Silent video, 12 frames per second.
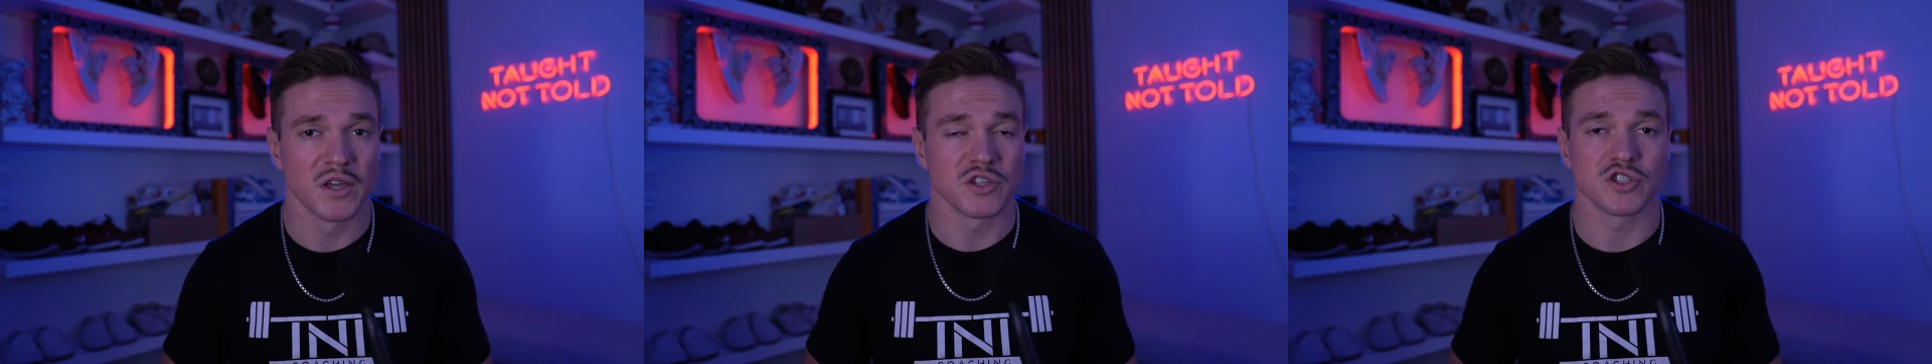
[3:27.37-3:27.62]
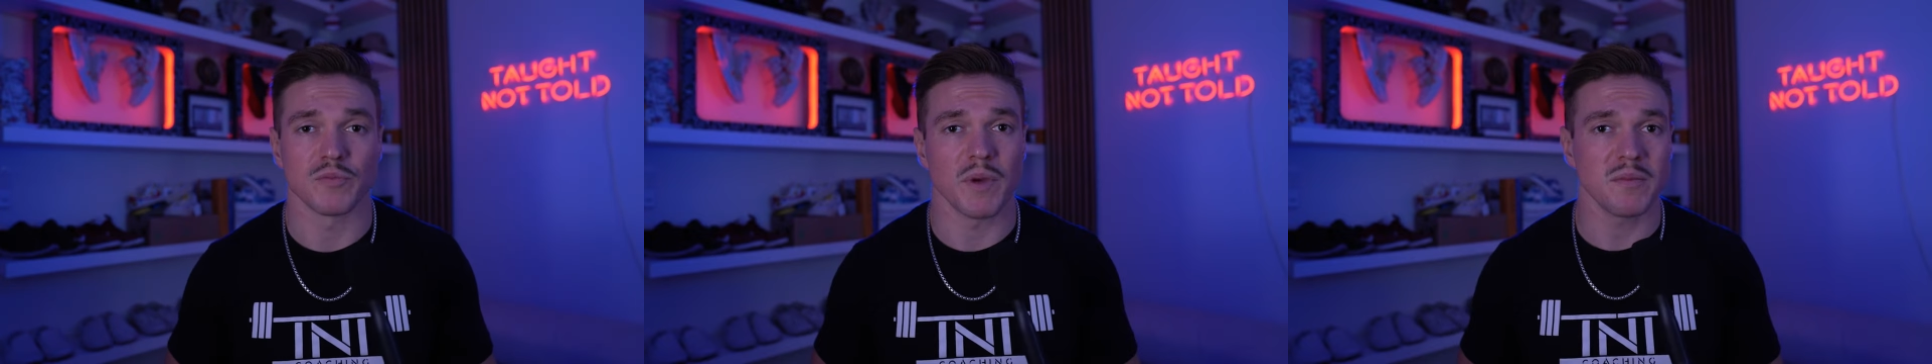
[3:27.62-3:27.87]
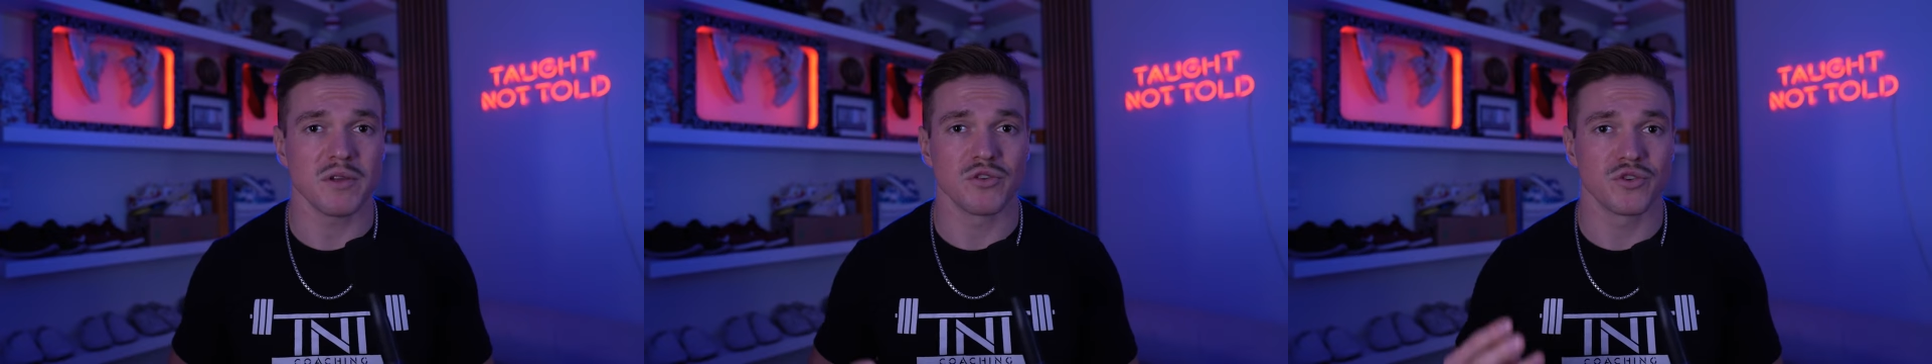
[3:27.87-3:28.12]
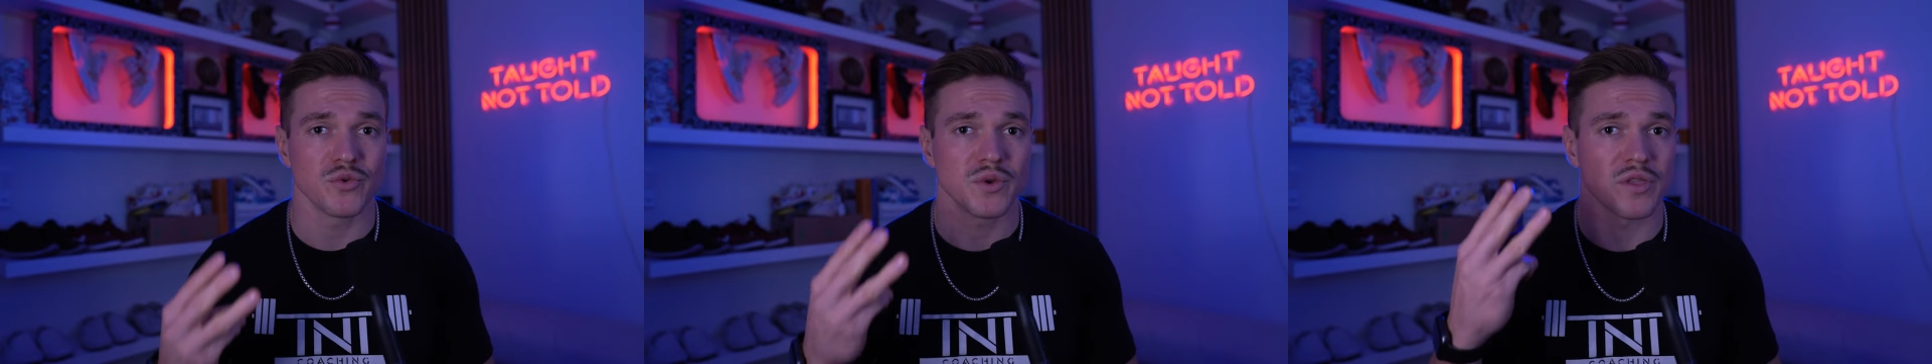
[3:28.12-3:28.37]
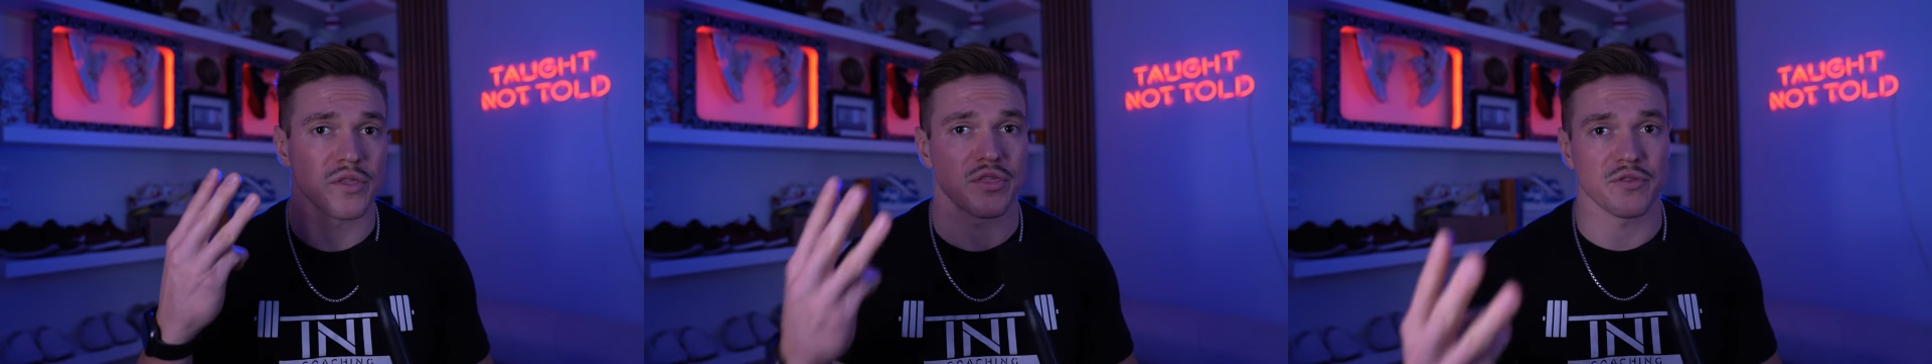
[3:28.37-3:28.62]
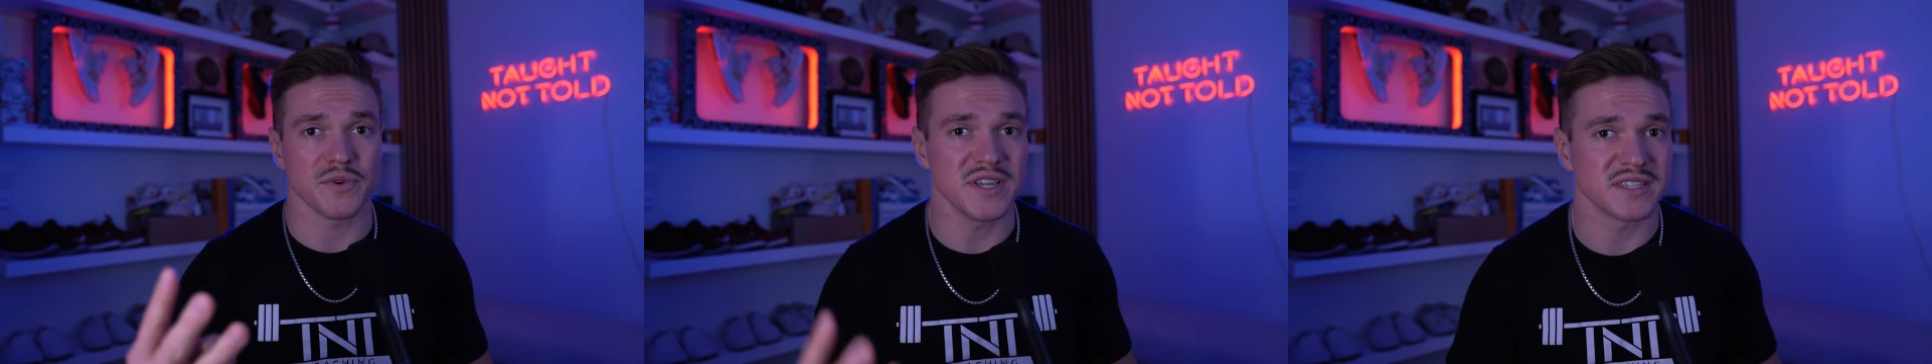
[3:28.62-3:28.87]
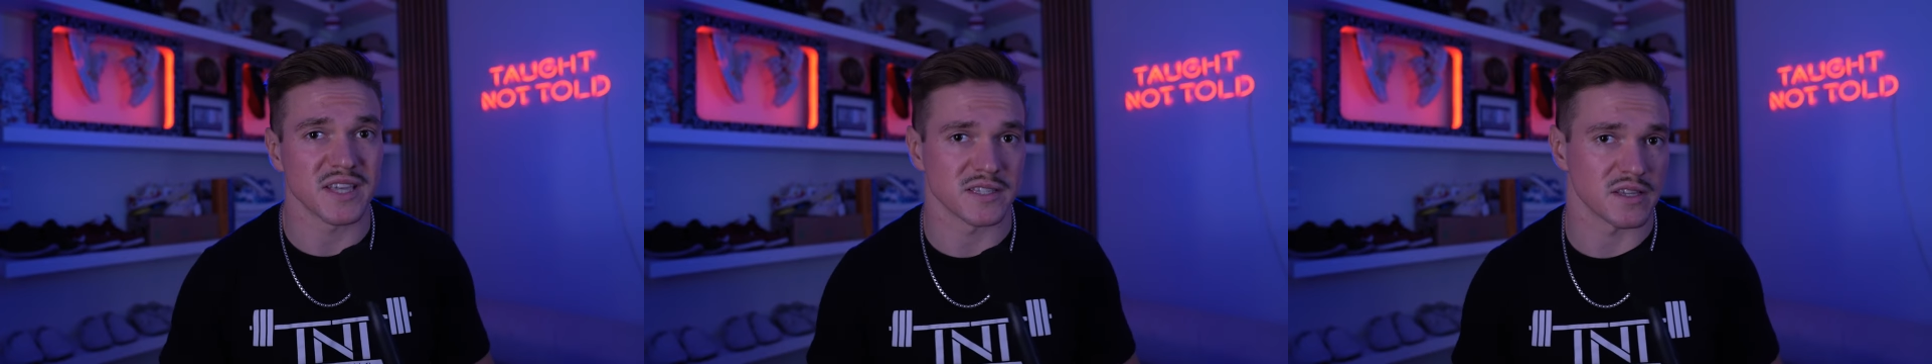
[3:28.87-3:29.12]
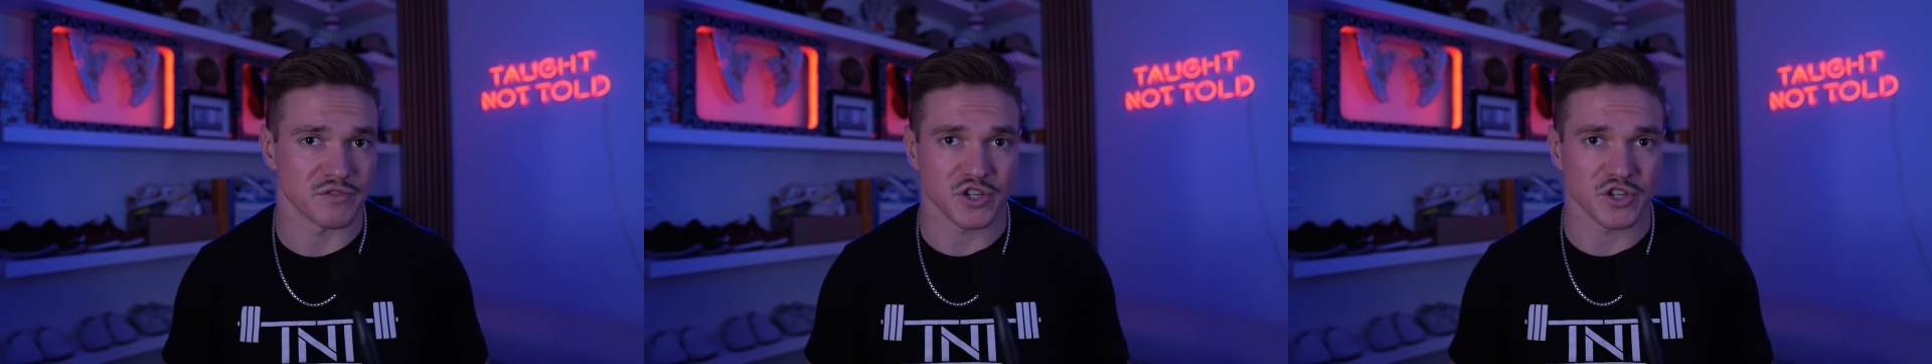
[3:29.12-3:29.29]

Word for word: So maybe you're doing three sets of